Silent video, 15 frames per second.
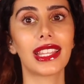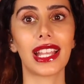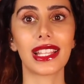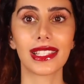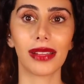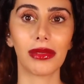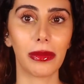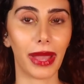
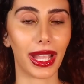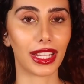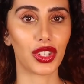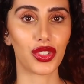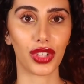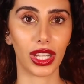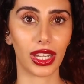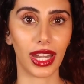that's coming back in
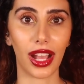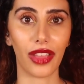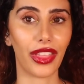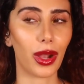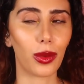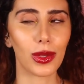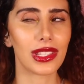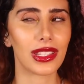trend now.
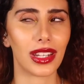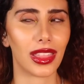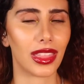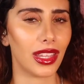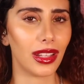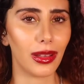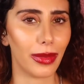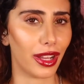That wasn't a
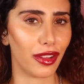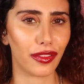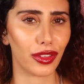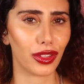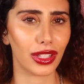thing about a